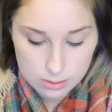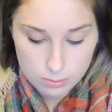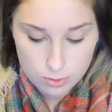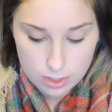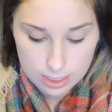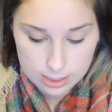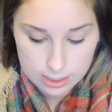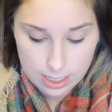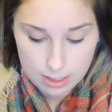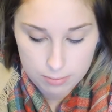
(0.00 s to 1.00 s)
Smoothing
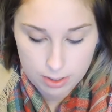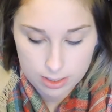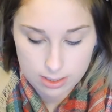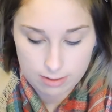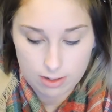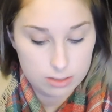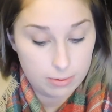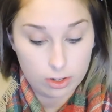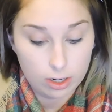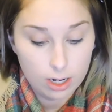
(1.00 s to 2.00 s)
Skin Bronzing Face
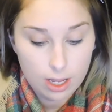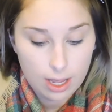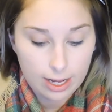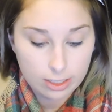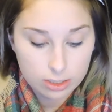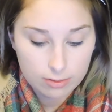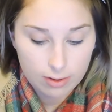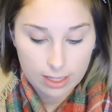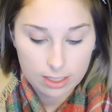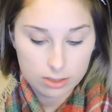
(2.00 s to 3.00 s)
Powder. Actually, I've
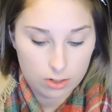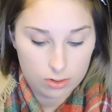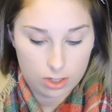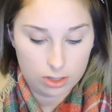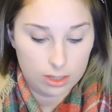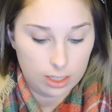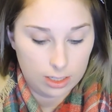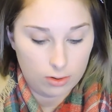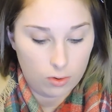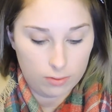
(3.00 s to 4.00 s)
had this so long that like
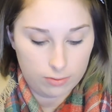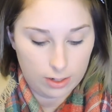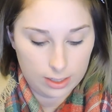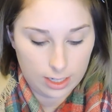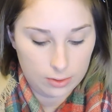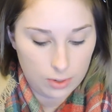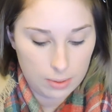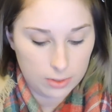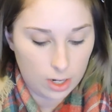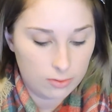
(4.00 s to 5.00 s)
the whole front kind of
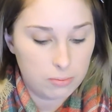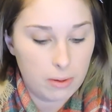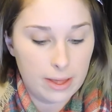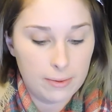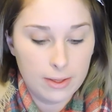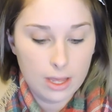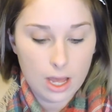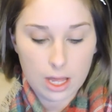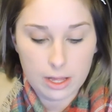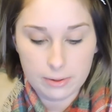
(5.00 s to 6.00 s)
wiped off, but
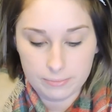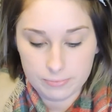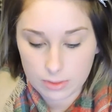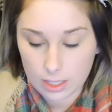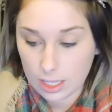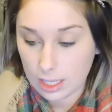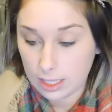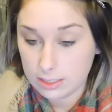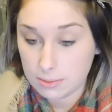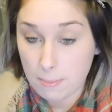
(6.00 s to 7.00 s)

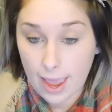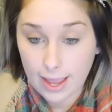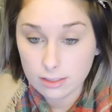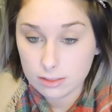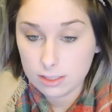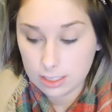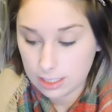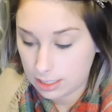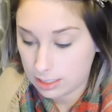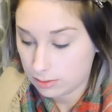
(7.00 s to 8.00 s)
it's matte and
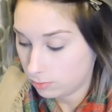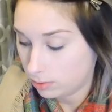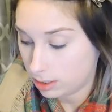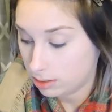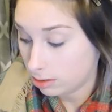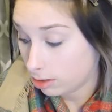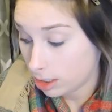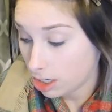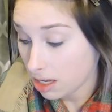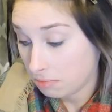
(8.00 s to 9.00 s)
it does a
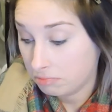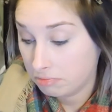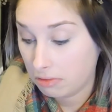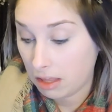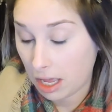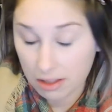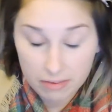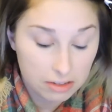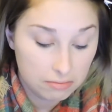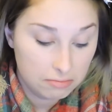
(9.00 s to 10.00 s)
great job. I love it.